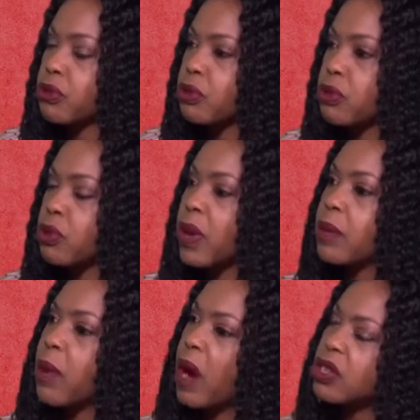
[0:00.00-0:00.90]
you're
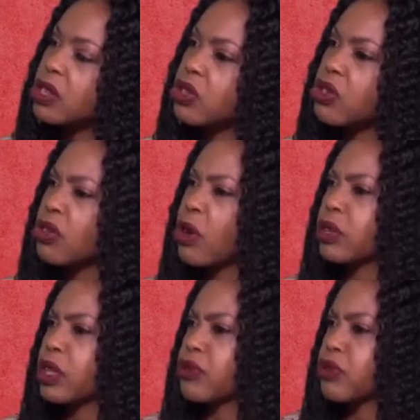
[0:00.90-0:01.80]
imparting, you're not
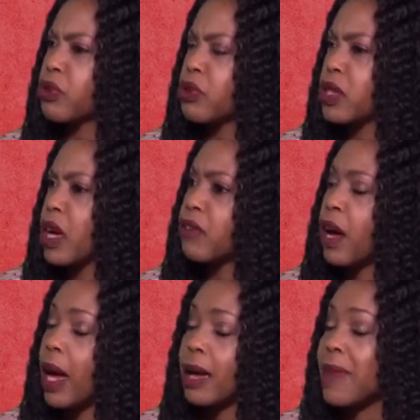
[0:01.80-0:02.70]
holding it from yourself.
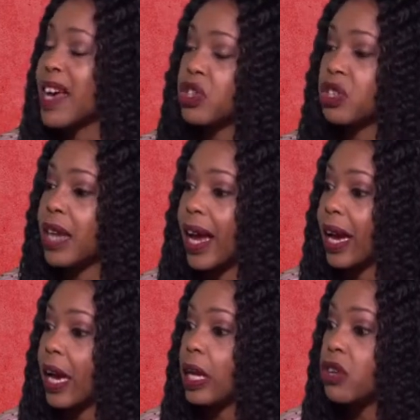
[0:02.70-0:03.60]
Imagine,
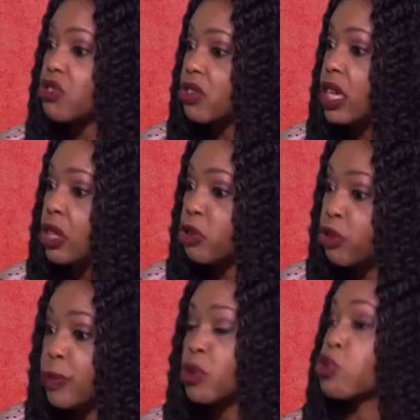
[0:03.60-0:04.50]
like, literally you would
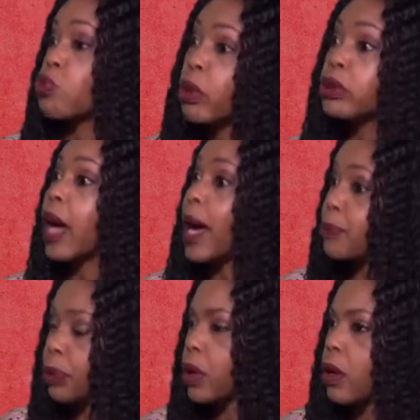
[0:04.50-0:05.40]
have been swelled
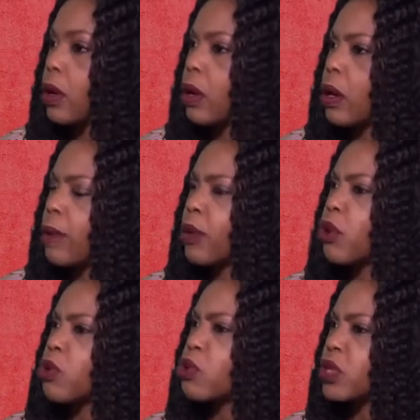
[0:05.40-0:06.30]
up,
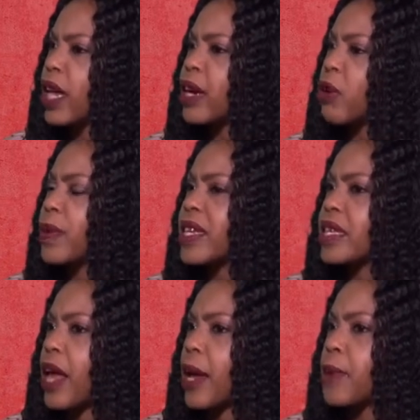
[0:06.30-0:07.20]
because they always
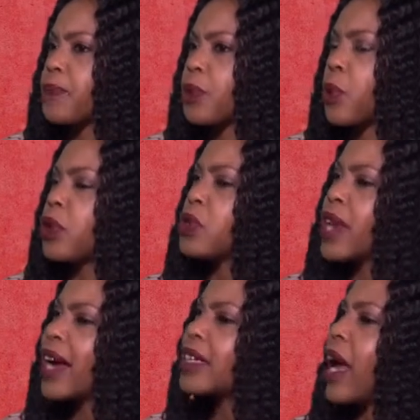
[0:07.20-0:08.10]
say, when you
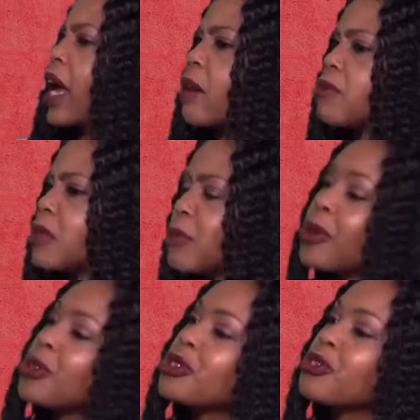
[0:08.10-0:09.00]
die empty,
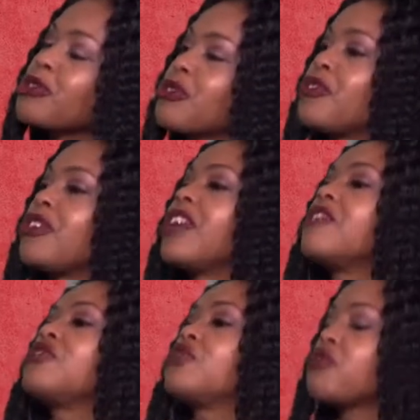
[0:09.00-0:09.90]
because you've
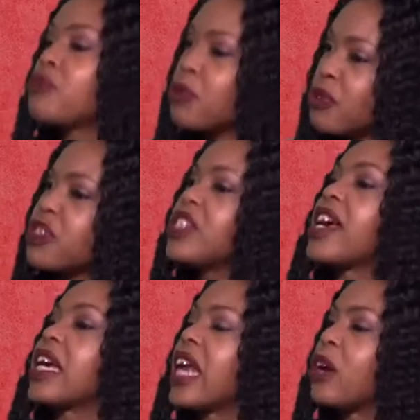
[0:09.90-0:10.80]
loved, you've
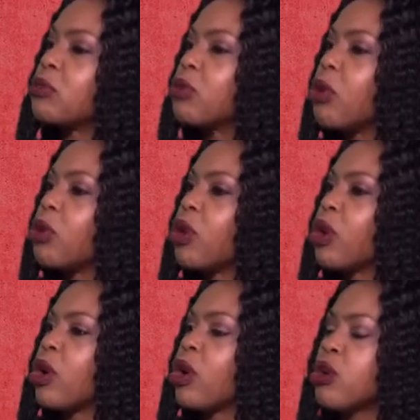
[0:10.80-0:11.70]
taken out more.
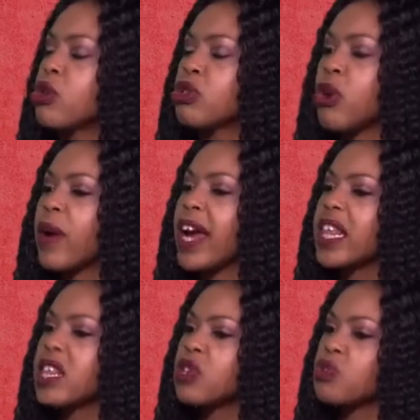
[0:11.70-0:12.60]
So
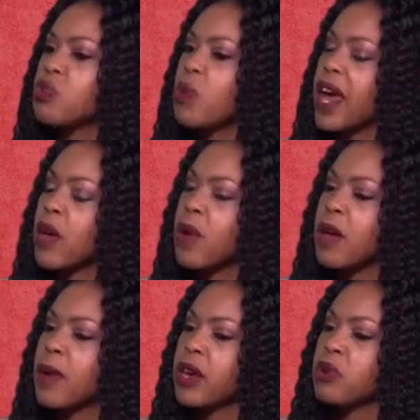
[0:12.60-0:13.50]
in this way
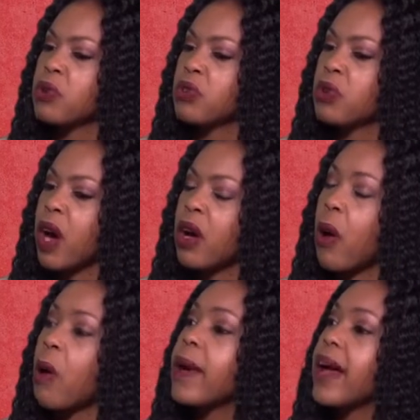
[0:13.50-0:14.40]
where you are
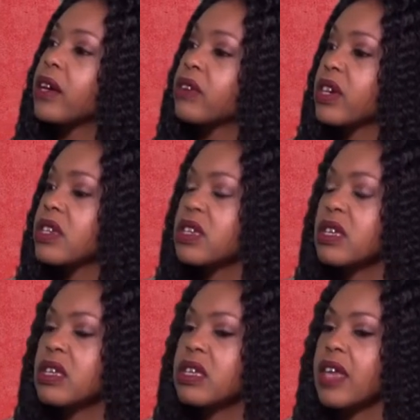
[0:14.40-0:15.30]
going, I can really
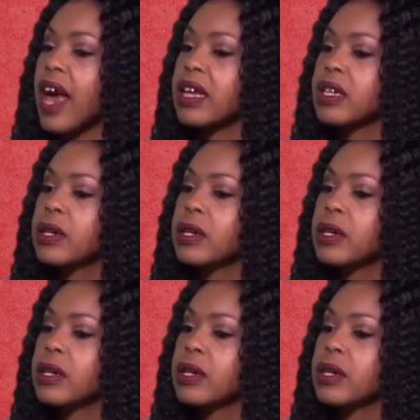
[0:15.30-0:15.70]
see that